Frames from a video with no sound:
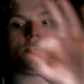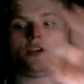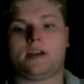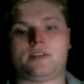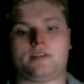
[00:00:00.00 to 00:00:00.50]

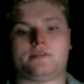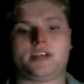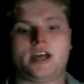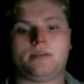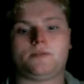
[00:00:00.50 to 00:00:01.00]
can have enough
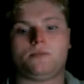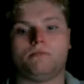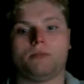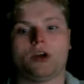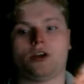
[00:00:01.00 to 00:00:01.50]
time to
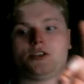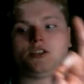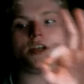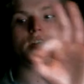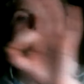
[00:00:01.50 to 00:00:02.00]

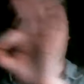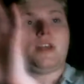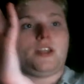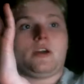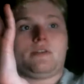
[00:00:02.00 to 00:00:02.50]
merge.
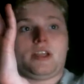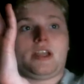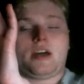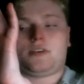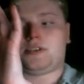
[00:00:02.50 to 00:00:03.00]
Then you have an
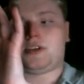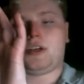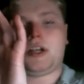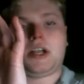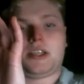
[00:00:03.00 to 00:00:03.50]
encounter.
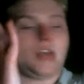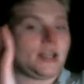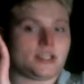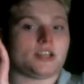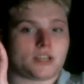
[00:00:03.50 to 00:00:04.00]

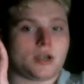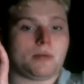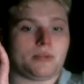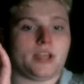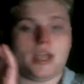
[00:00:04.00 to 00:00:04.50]
That sounds
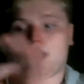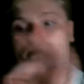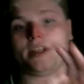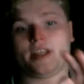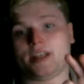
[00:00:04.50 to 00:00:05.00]
complicated,
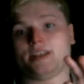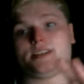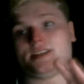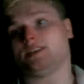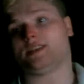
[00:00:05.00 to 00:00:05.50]
but
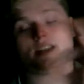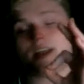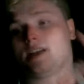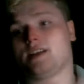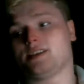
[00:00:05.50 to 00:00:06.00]

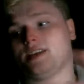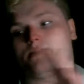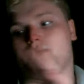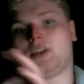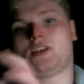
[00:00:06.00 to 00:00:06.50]
that is
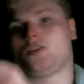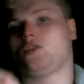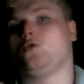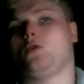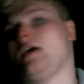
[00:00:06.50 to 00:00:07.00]
it. But
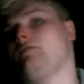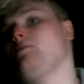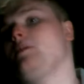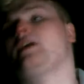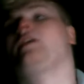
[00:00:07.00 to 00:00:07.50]
you have to
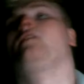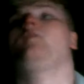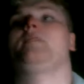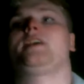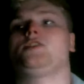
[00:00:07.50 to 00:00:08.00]
be careful
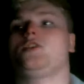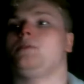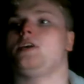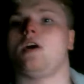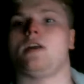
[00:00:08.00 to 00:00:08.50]
because you could
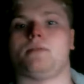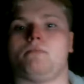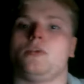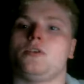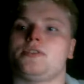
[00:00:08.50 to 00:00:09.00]
be on the
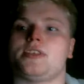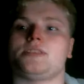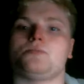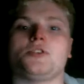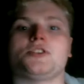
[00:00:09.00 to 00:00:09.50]
moon,
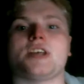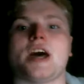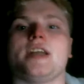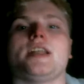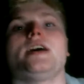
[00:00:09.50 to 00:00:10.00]
this moon
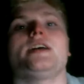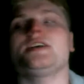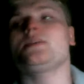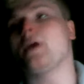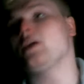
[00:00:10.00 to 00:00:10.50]
side.
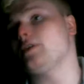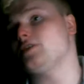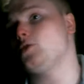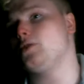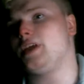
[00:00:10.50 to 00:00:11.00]
This is, by the way,
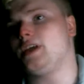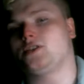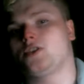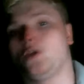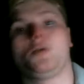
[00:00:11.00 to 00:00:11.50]
2D.
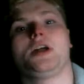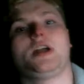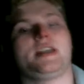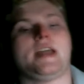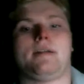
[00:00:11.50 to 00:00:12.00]
So
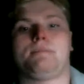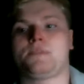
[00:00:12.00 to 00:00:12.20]
yeah.